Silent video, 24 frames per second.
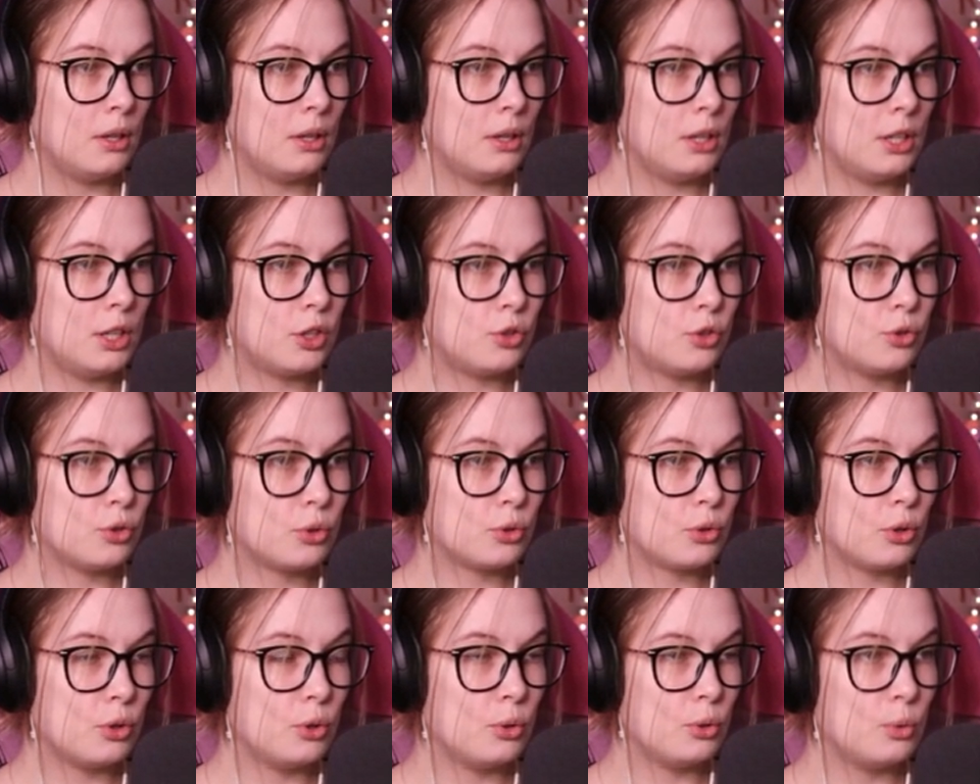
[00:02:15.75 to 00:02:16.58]
is to
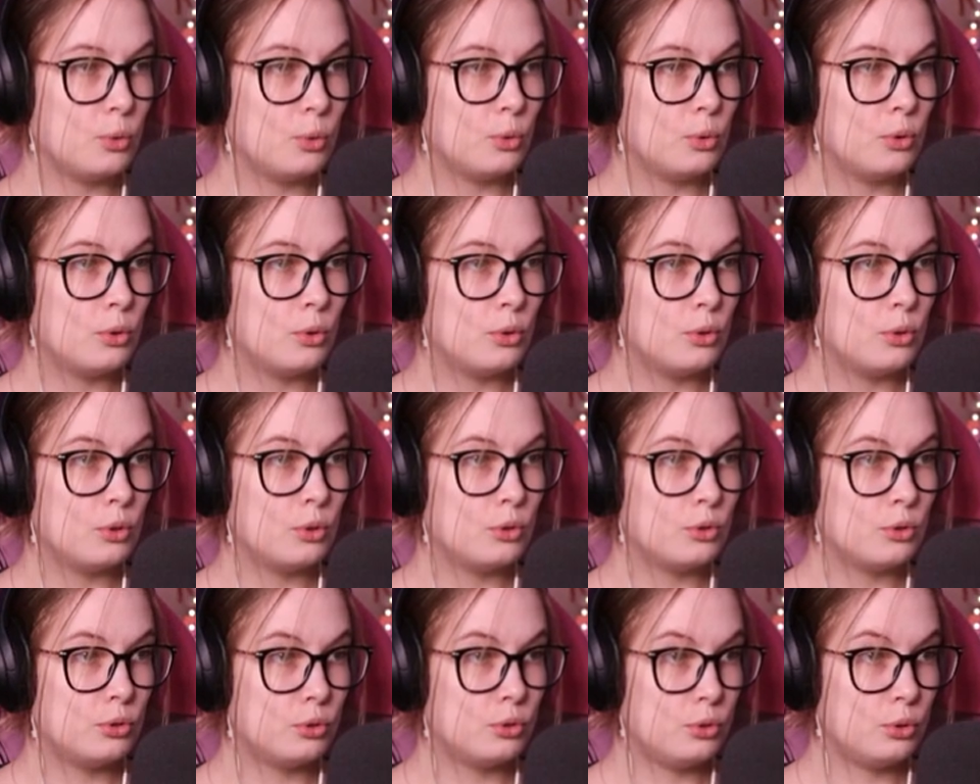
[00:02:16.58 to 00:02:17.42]
go
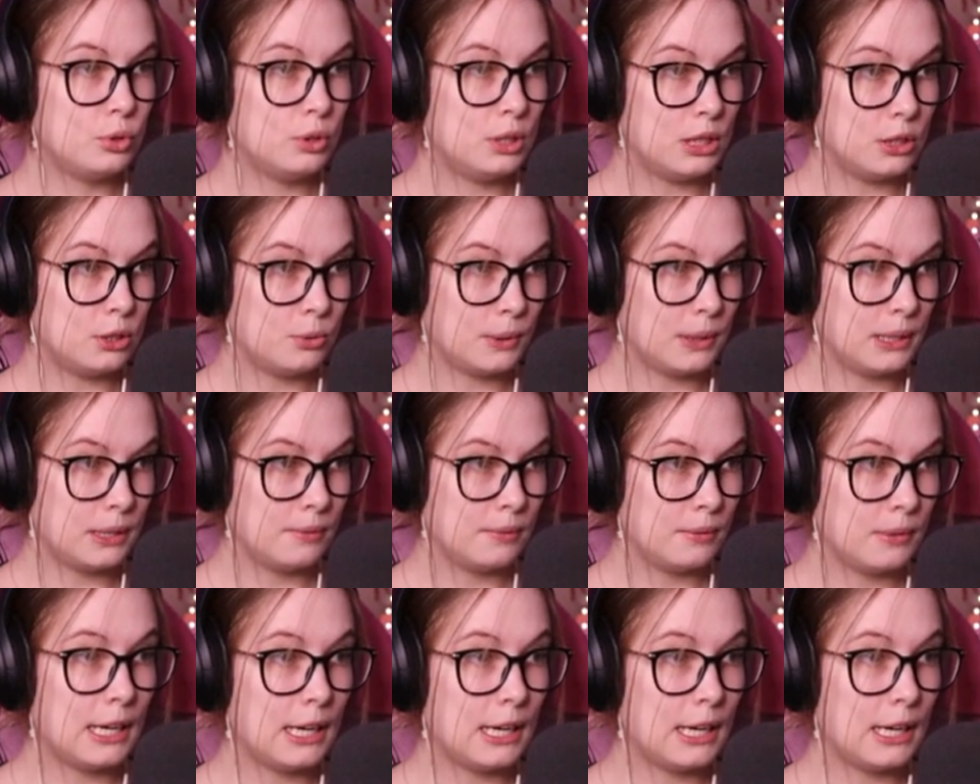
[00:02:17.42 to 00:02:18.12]
to this one.